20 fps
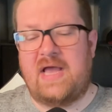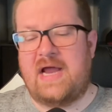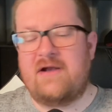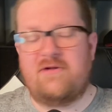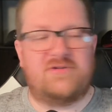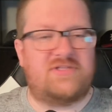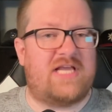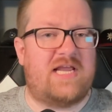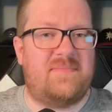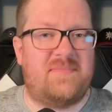
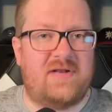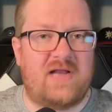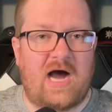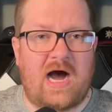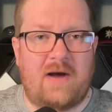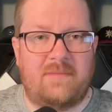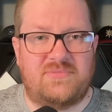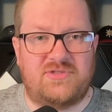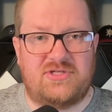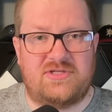entertainment
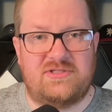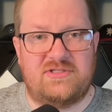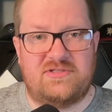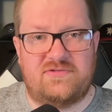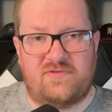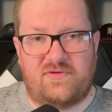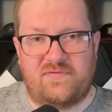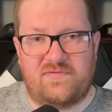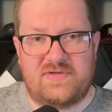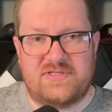options
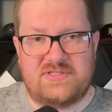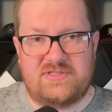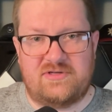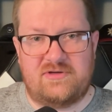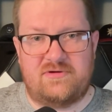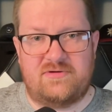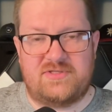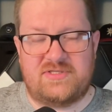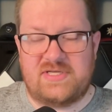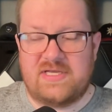for
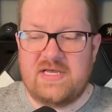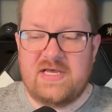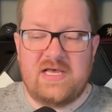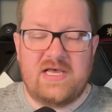visitors.